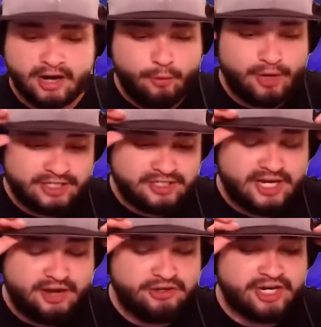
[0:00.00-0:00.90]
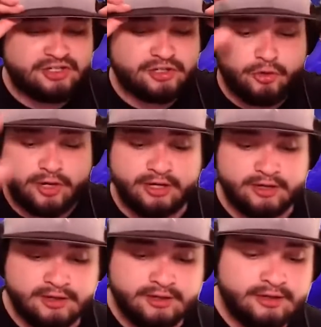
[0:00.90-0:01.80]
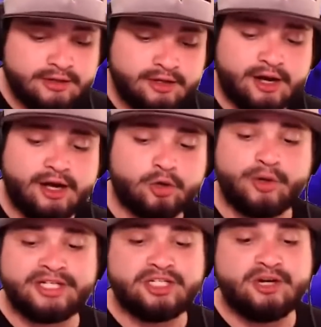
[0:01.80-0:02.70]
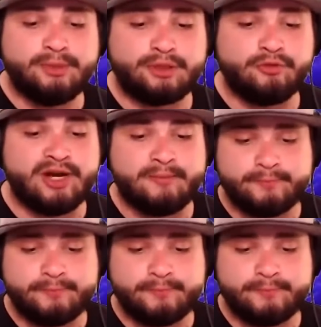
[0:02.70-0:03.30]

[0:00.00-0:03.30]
I want to see how you guys are doing. Question number 3.